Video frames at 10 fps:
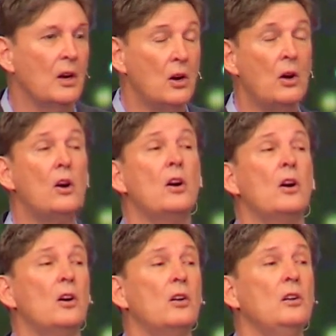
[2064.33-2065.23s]

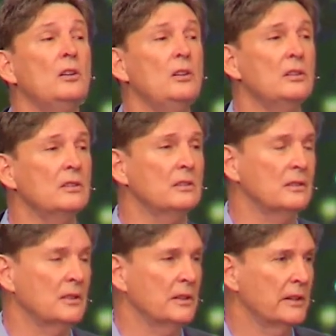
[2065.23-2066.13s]
all
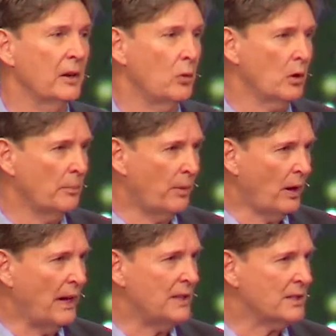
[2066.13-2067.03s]
that were
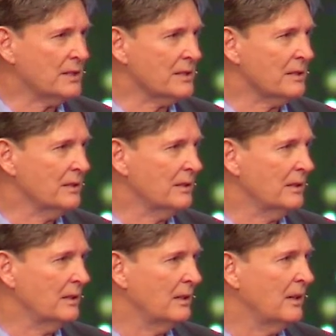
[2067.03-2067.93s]
oppressed
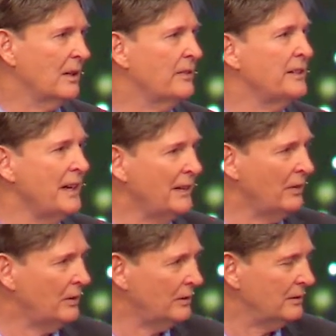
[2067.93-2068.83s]
of the devil.